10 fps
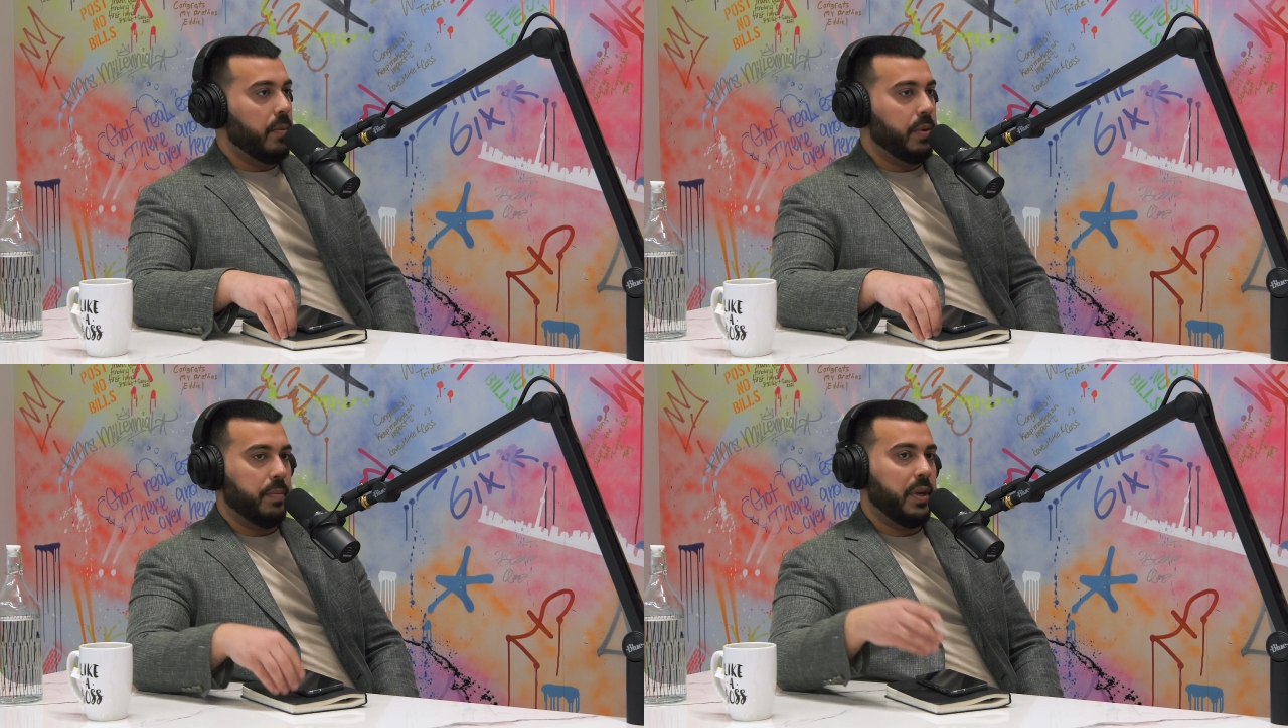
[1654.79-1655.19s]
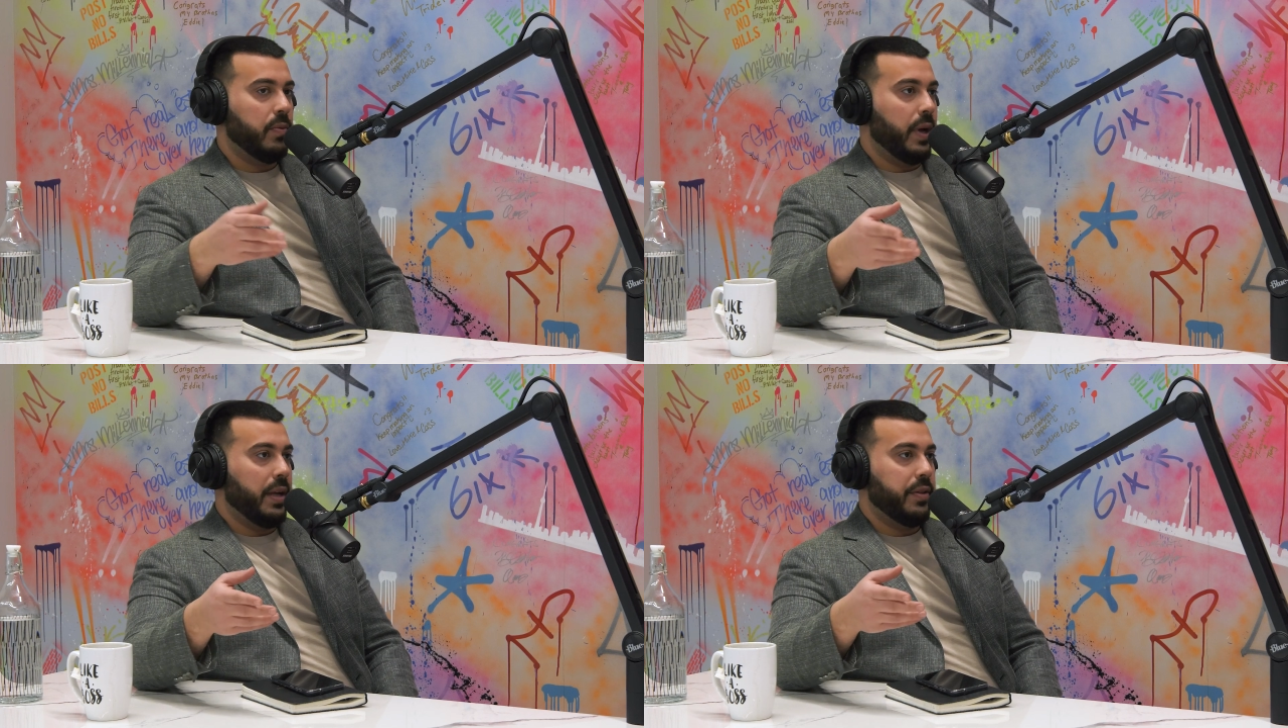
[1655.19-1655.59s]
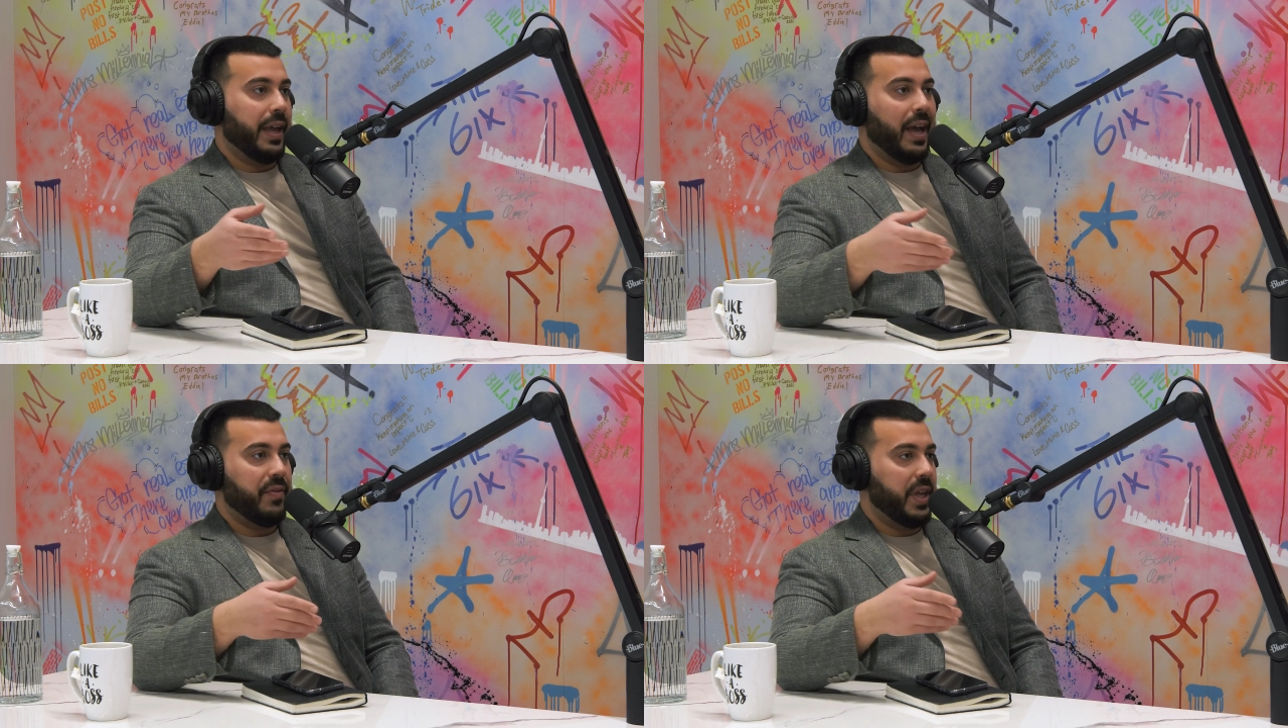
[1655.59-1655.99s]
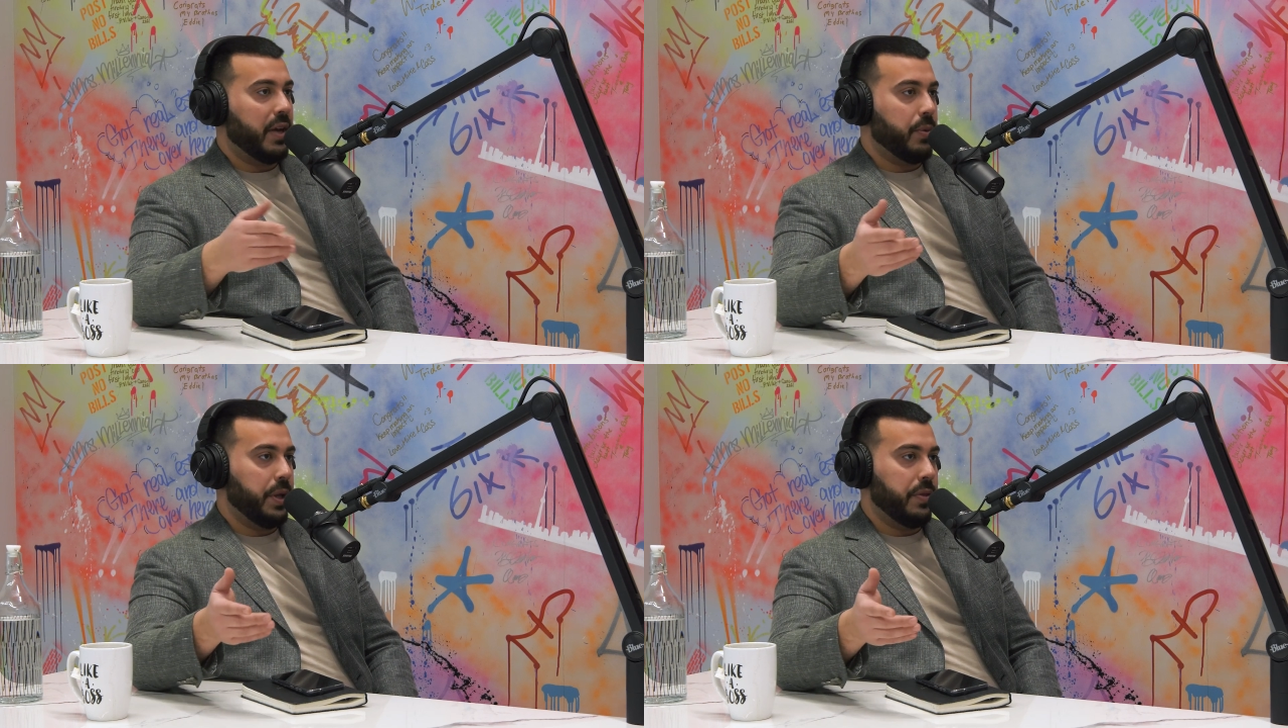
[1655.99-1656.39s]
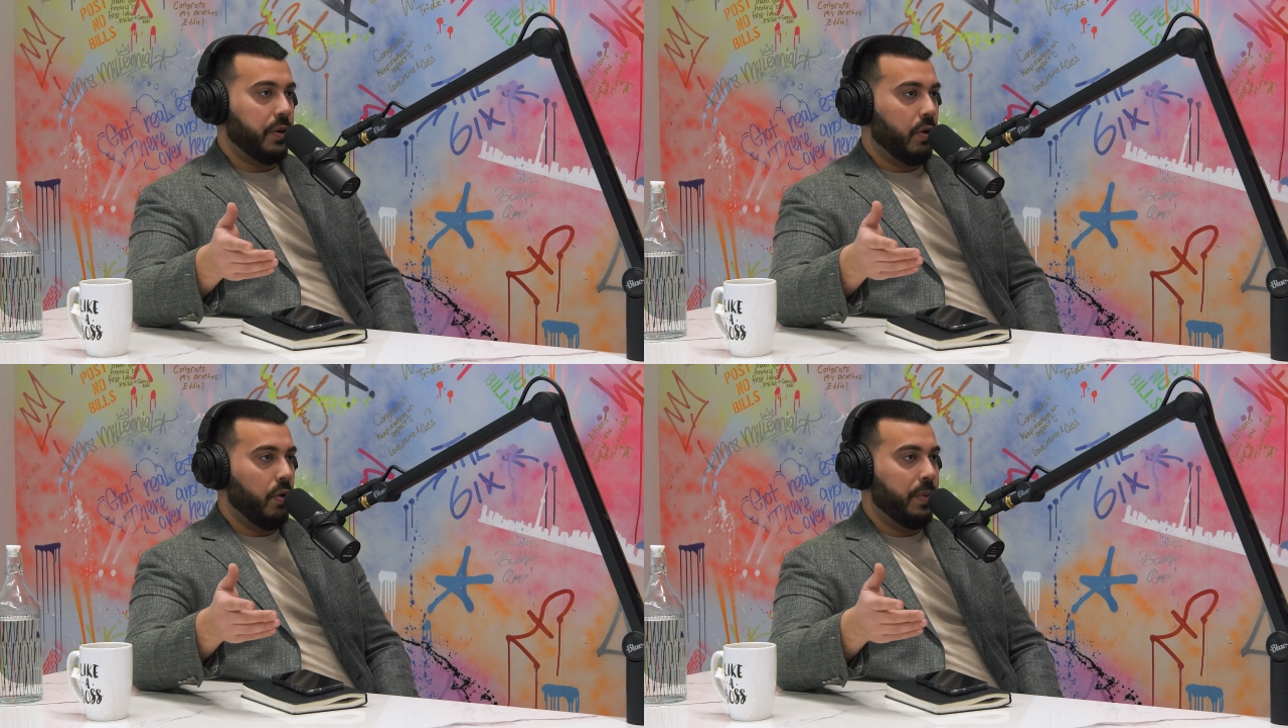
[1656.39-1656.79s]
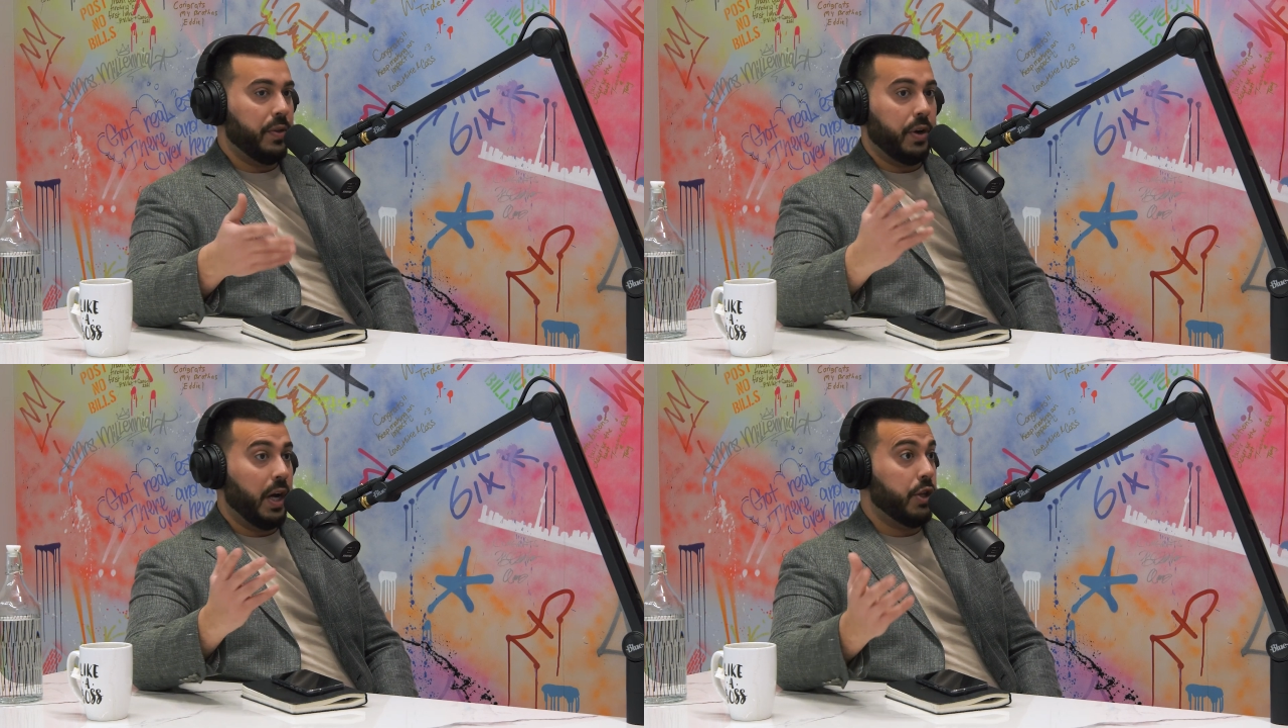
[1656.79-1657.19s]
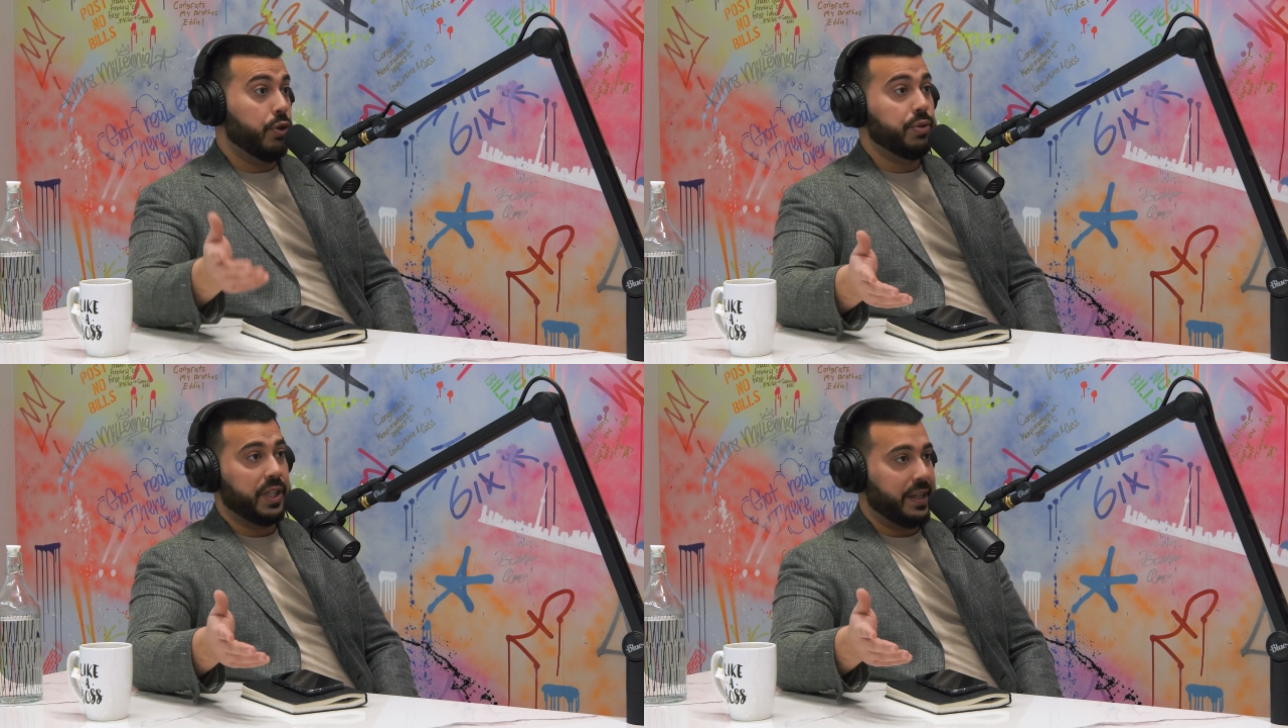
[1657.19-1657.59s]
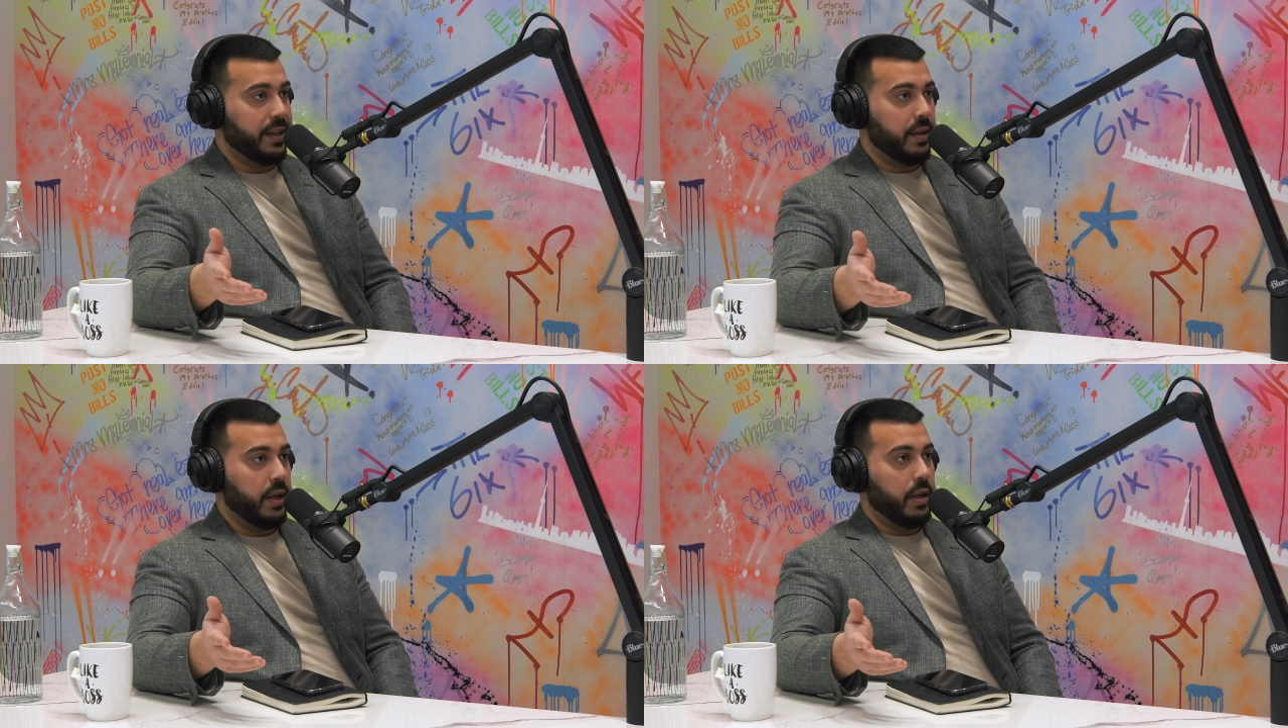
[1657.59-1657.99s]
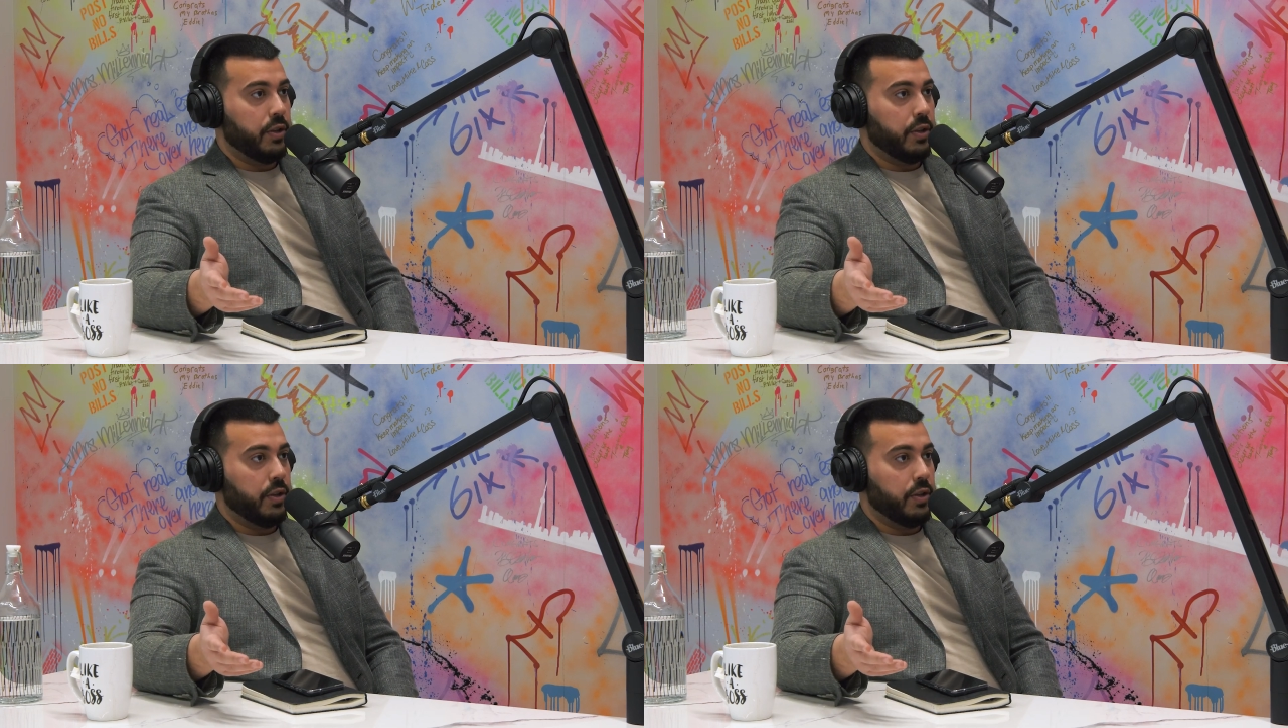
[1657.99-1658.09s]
but meanwhile they have the equity in their home and they're not using it.